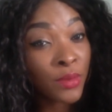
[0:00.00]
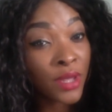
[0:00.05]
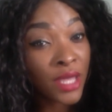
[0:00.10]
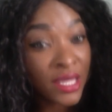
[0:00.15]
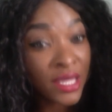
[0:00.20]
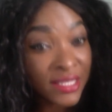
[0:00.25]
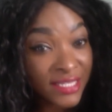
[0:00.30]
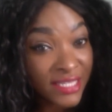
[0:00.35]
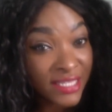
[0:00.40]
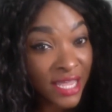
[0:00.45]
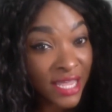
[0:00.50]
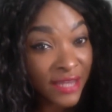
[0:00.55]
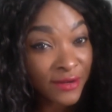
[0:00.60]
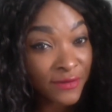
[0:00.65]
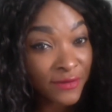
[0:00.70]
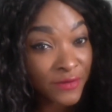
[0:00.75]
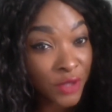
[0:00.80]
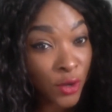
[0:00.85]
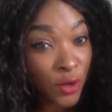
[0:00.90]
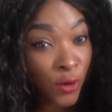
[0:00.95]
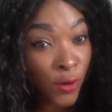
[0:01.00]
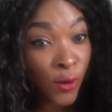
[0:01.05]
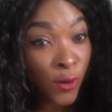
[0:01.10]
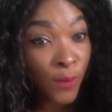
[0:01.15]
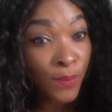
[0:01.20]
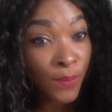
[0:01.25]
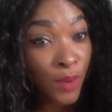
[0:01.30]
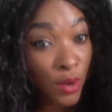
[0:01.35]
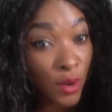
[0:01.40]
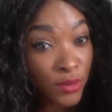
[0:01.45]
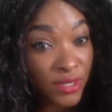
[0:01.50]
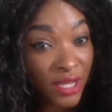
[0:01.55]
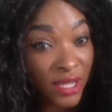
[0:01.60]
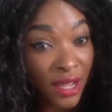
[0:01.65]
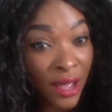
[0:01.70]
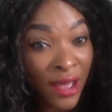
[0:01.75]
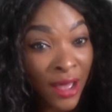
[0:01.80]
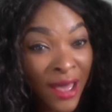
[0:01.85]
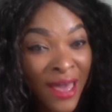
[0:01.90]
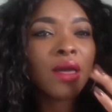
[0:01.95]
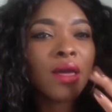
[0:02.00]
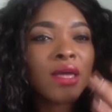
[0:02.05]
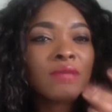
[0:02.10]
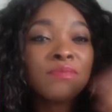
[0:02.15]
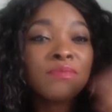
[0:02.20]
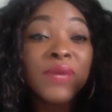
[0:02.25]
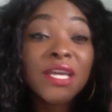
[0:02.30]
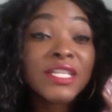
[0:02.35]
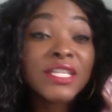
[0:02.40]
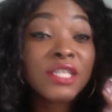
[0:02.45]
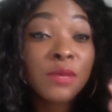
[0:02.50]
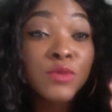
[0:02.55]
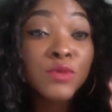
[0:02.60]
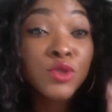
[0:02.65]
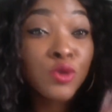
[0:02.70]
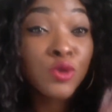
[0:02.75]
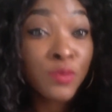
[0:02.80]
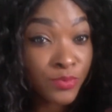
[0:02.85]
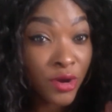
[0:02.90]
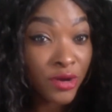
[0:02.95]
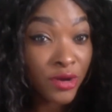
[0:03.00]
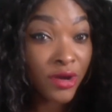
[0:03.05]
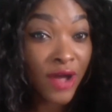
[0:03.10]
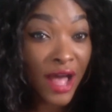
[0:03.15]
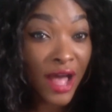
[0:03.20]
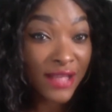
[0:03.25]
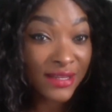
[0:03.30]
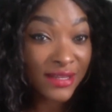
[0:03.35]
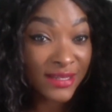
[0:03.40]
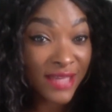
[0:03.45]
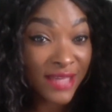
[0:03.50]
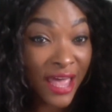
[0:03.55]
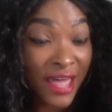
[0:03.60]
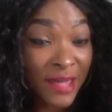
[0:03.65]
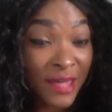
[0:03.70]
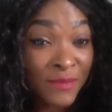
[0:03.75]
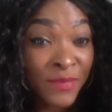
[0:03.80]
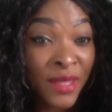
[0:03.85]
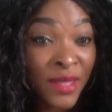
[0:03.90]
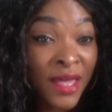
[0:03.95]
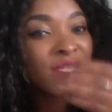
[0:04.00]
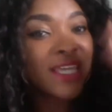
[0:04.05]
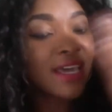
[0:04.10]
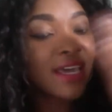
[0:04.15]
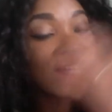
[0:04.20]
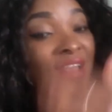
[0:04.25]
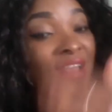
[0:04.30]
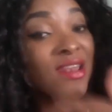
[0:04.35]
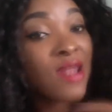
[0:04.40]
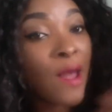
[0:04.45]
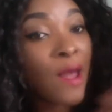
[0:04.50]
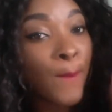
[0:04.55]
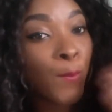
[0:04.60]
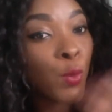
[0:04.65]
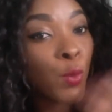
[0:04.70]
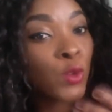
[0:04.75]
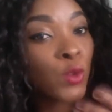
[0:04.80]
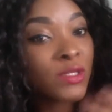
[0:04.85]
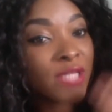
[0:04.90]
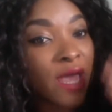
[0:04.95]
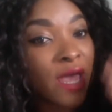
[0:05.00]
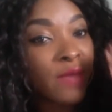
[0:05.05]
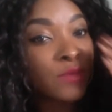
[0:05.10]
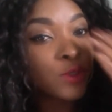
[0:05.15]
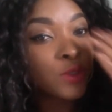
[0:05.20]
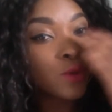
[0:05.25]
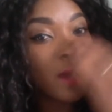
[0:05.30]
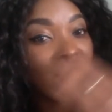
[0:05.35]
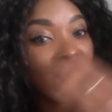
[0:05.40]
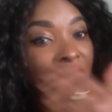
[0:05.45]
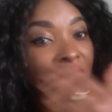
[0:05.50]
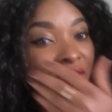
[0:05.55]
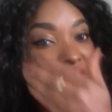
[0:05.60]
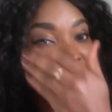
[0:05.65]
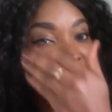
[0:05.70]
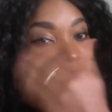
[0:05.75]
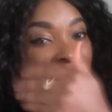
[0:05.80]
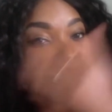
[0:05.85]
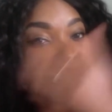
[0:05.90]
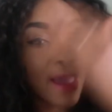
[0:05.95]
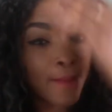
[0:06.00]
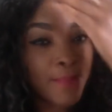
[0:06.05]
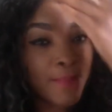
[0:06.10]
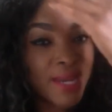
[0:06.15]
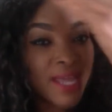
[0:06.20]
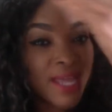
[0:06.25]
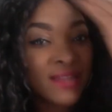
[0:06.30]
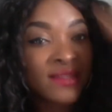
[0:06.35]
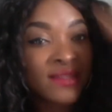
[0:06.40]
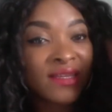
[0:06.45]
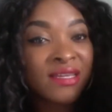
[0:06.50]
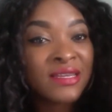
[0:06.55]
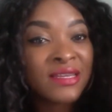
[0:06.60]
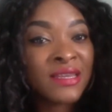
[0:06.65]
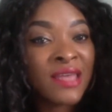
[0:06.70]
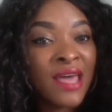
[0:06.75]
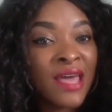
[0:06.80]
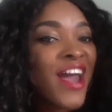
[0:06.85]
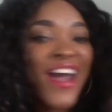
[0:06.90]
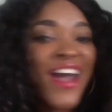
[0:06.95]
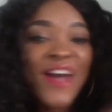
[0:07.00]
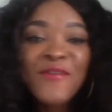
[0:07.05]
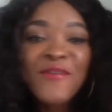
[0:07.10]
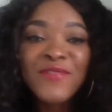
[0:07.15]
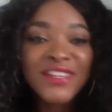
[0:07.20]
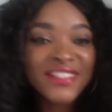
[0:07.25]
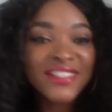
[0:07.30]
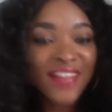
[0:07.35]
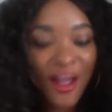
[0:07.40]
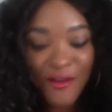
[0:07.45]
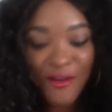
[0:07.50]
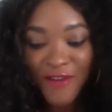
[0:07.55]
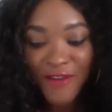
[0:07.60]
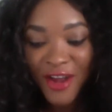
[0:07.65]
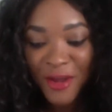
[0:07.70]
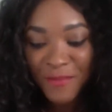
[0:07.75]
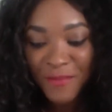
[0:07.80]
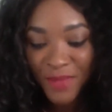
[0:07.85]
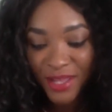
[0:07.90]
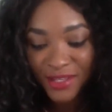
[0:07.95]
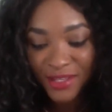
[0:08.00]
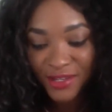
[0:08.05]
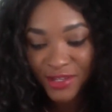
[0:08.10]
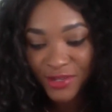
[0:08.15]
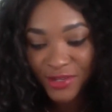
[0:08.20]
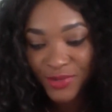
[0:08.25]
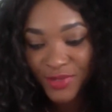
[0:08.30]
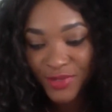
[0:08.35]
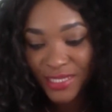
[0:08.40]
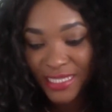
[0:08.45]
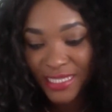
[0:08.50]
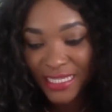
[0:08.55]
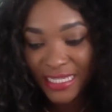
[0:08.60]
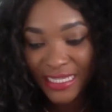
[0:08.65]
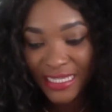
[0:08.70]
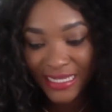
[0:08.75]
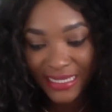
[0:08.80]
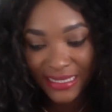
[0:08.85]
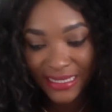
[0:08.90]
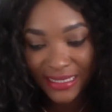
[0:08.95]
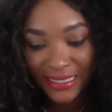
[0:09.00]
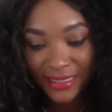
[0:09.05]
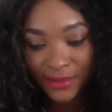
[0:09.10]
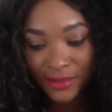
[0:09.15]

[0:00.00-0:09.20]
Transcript: inside of your powder. It picks up two products at a time. Take a lot more time to have all that blending. I would not recommend you use these